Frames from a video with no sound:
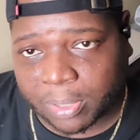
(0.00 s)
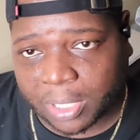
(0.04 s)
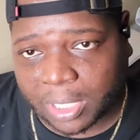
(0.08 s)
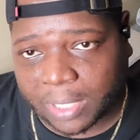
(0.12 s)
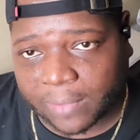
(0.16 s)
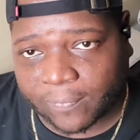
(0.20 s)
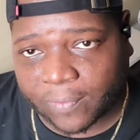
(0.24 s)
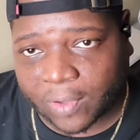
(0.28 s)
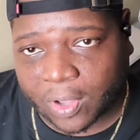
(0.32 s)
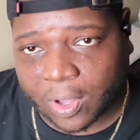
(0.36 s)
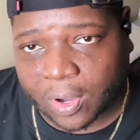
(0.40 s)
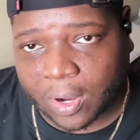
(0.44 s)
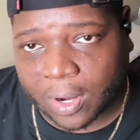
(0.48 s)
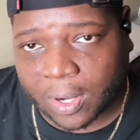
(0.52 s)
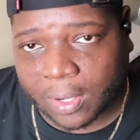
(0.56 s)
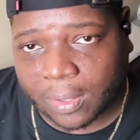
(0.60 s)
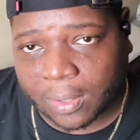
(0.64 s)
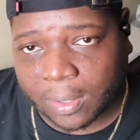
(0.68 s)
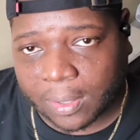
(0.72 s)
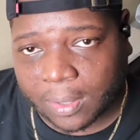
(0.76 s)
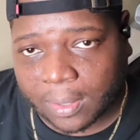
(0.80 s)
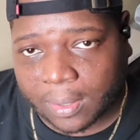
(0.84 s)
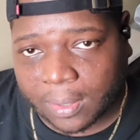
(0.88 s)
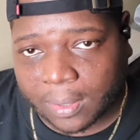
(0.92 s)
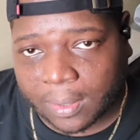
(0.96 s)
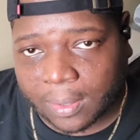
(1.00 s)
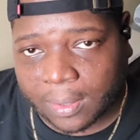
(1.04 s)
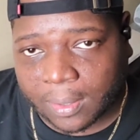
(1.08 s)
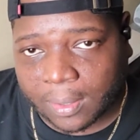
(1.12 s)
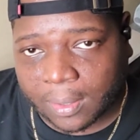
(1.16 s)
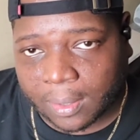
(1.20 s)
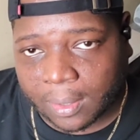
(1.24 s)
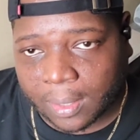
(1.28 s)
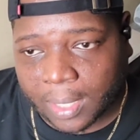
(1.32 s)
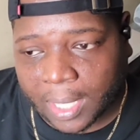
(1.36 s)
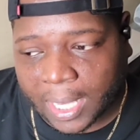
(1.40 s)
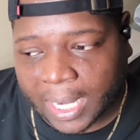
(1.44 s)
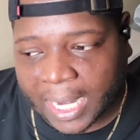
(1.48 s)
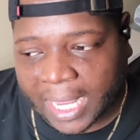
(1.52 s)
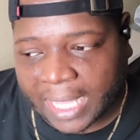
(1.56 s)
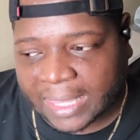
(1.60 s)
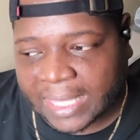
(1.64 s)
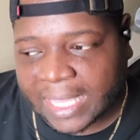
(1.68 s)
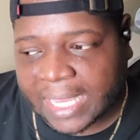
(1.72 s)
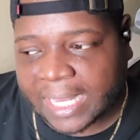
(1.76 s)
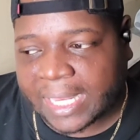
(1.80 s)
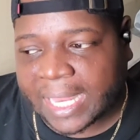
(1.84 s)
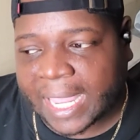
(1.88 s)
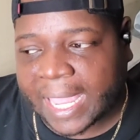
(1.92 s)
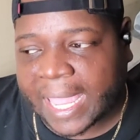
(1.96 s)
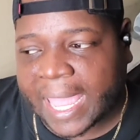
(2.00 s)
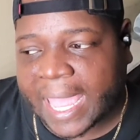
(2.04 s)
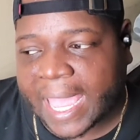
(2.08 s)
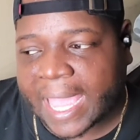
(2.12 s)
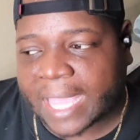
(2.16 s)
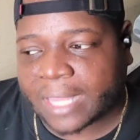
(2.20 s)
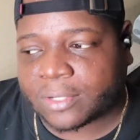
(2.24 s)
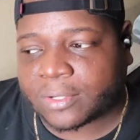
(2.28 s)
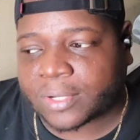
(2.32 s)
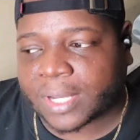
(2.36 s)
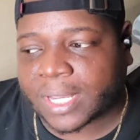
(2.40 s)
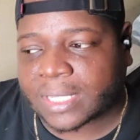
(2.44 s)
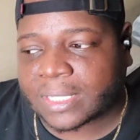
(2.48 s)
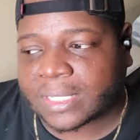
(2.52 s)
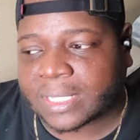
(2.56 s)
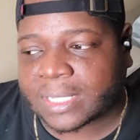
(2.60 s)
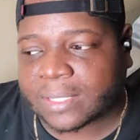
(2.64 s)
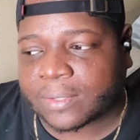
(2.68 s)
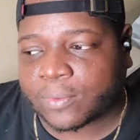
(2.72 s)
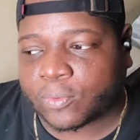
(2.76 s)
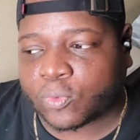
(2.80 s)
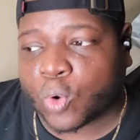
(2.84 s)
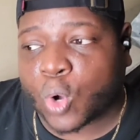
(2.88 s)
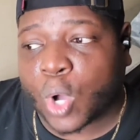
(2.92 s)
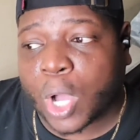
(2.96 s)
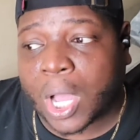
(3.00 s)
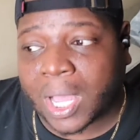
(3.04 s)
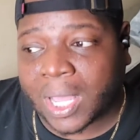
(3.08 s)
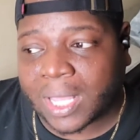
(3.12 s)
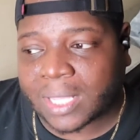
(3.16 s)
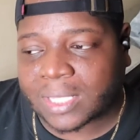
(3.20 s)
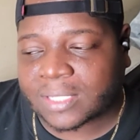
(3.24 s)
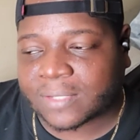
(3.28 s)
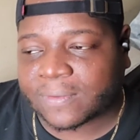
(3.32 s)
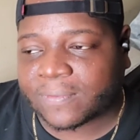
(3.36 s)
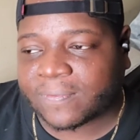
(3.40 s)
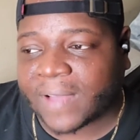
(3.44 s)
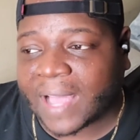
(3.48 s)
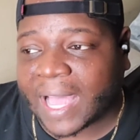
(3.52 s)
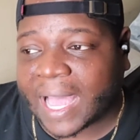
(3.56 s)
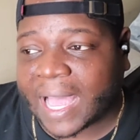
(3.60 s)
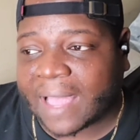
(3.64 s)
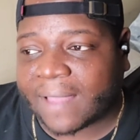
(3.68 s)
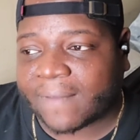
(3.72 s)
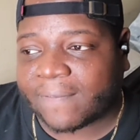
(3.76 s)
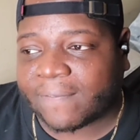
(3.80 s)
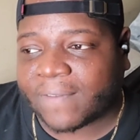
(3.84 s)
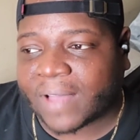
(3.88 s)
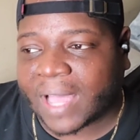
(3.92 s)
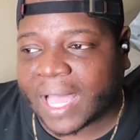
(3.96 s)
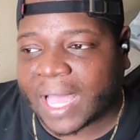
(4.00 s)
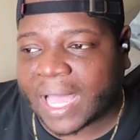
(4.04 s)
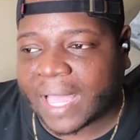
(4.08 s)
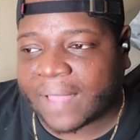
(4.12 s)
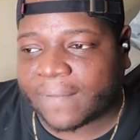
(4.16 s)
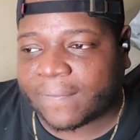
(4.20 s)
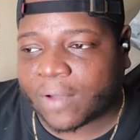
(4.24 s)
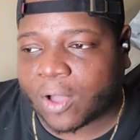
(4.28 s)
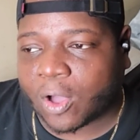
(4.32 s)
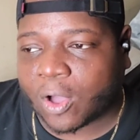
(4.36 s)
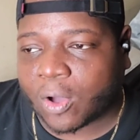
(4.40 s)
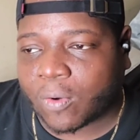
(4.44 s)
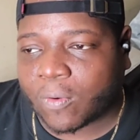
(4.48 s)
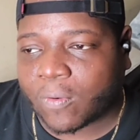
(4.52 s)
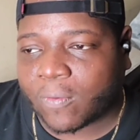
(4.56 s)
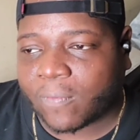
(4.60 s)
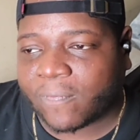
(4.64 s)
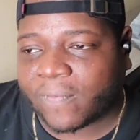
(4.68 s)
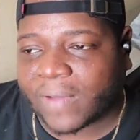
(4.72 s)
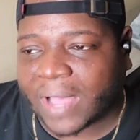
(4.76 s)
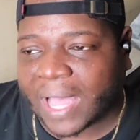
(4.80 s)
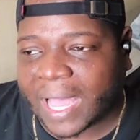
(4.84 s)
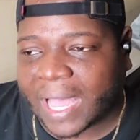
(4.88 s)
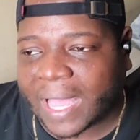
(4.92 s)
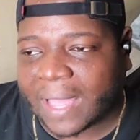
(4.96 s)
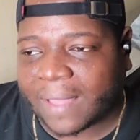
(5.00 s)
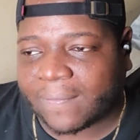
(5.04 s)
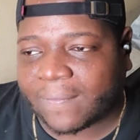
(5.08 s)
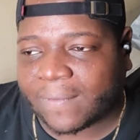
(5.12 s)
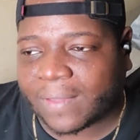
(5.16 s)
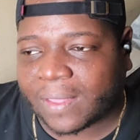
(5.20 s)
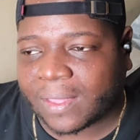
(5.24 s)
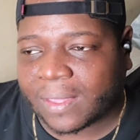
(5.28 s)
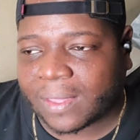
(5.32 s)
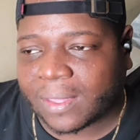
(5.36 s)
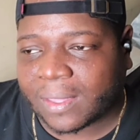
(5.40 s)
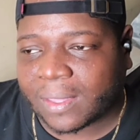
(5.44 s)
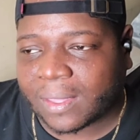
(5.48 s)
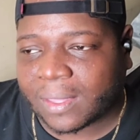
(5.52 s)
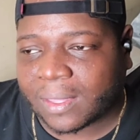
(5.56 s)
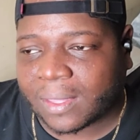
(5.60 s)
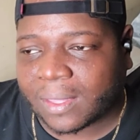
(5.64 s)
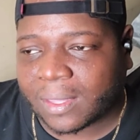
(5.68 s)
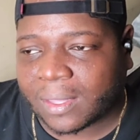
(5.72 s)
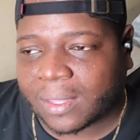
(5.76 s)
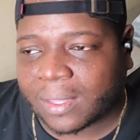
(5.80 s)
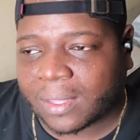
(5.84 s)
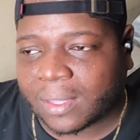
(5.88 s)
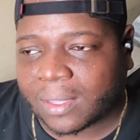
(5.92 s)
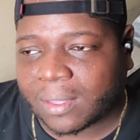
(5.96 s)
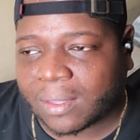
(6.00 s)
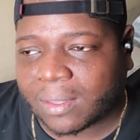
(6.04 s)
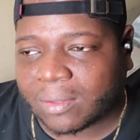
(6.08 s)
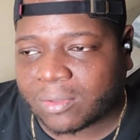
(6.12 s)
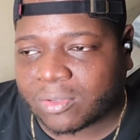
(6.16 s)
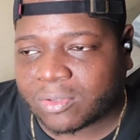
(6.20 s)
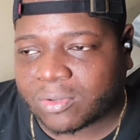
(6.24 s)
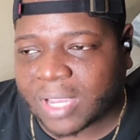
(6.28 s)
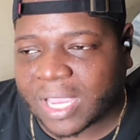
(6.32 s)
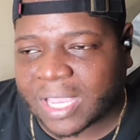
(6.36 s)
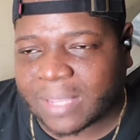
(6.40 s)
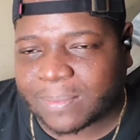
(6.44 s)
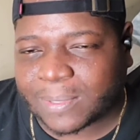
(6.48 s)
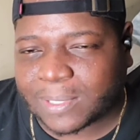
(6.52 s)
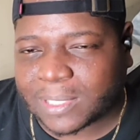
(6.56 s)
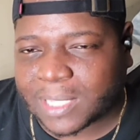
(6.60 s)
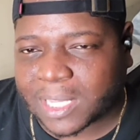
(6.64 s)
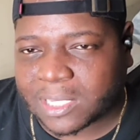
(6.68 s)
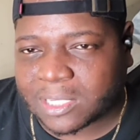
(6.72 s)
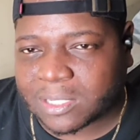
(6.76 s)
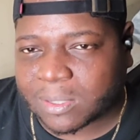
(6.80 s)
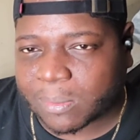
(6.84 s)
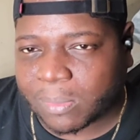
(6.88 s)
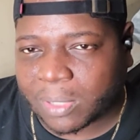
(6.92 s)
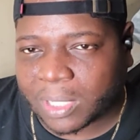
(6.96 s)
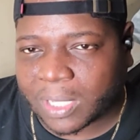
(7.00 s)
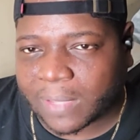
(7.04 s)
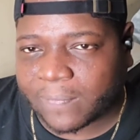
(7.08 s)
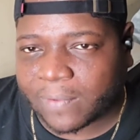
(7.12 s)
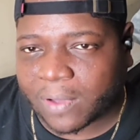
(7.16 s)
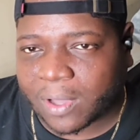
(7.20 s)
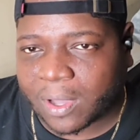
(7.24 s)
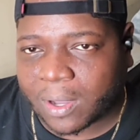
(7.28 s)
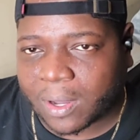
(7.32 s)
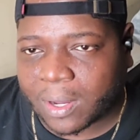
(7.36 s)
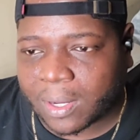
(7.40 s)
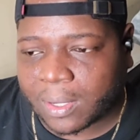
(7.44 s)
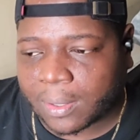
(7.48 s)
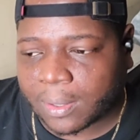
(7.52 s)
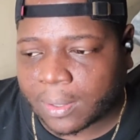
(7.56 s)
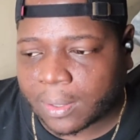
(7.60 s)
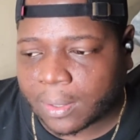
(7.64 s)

Boulevard. And I think their address was 5505 Transportation Boulevard.